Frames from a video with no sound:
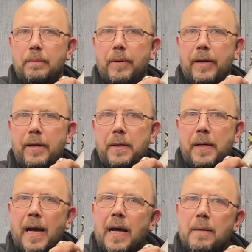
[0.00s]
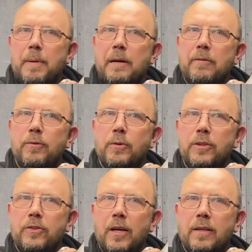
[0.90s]
but can a pair of
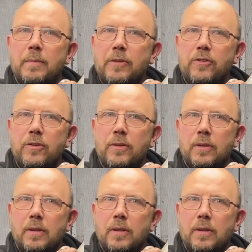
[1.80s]
40s cut the mustard?